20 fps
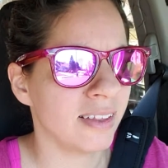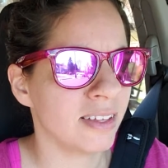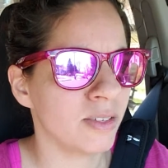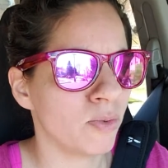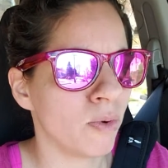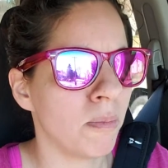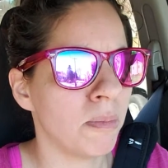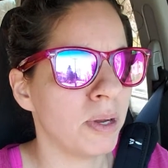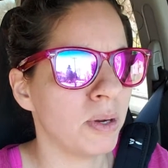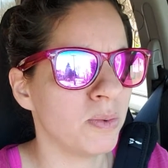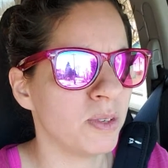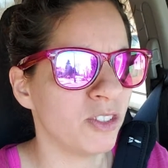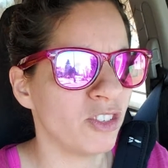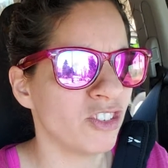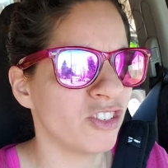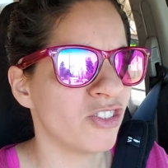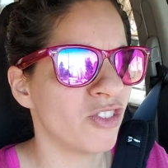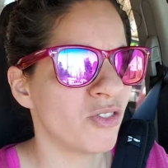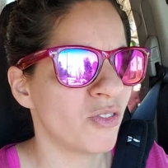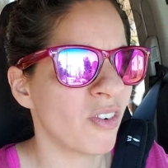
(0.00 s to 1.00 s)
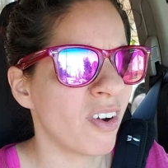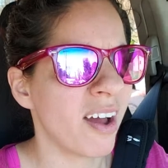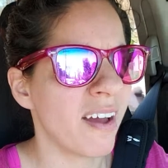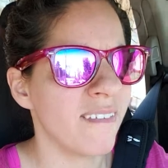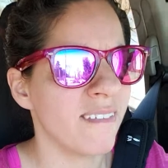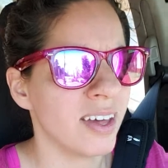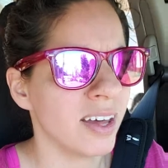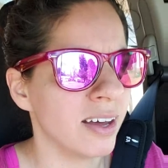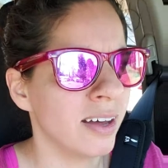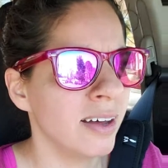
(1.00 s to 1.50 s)
This woman was just
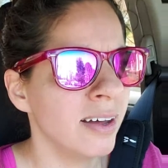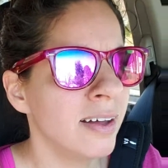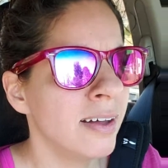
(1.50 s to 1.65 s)
thriving.